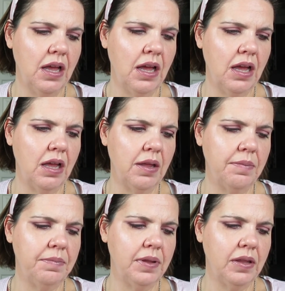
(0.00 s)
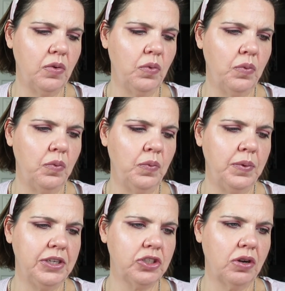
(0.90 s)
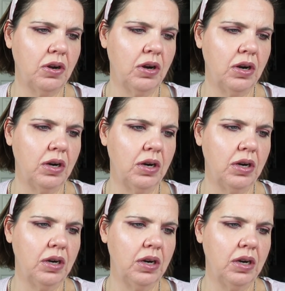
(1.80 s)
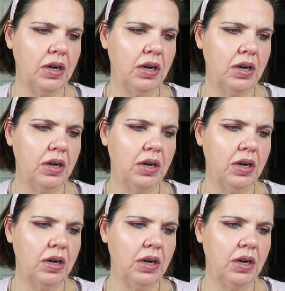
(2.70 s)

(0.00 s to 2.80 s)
um, which are